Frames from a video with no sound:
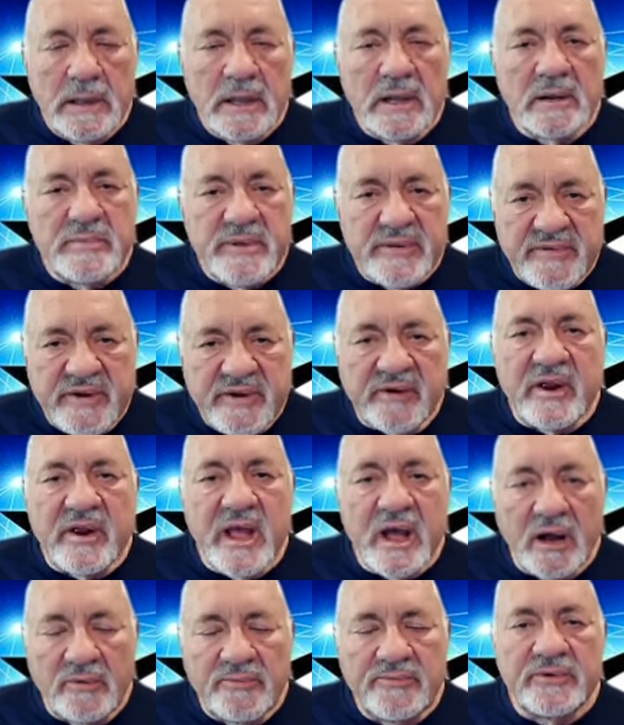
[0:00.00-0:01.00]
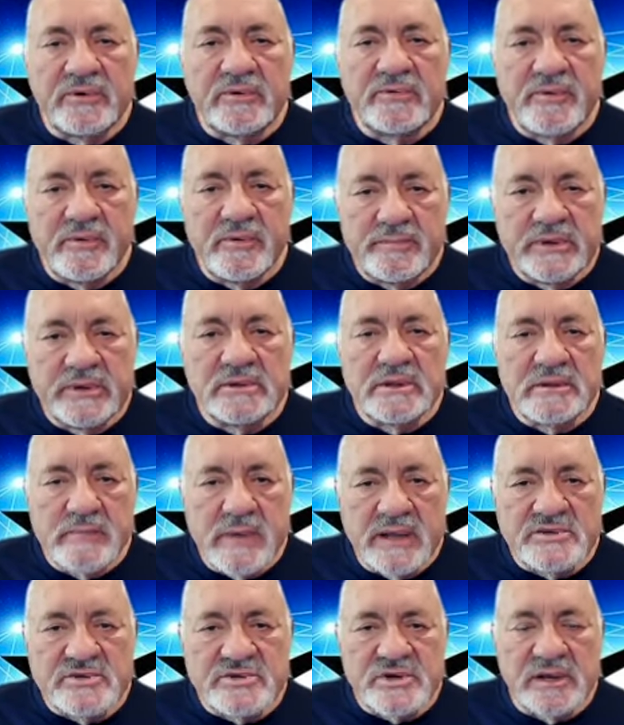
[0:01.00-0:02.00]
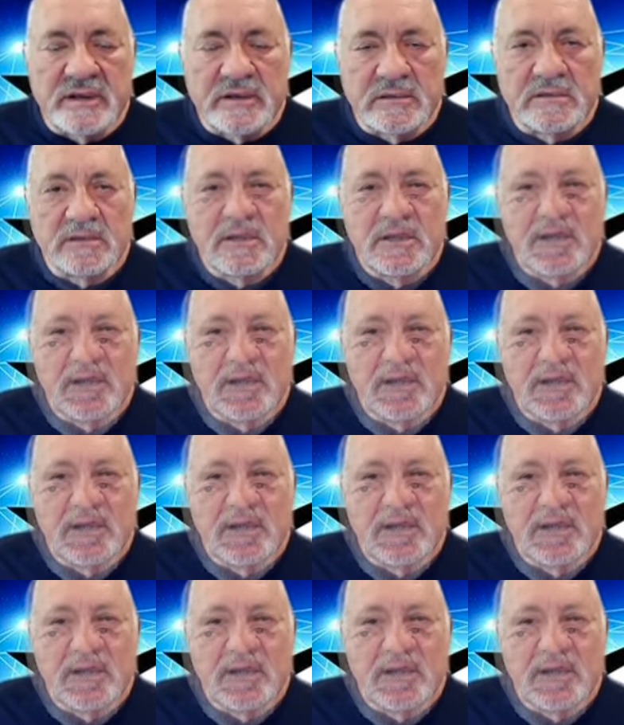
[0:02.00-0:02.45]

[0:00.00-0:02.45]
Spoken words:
It'll be very helpful for building my channel.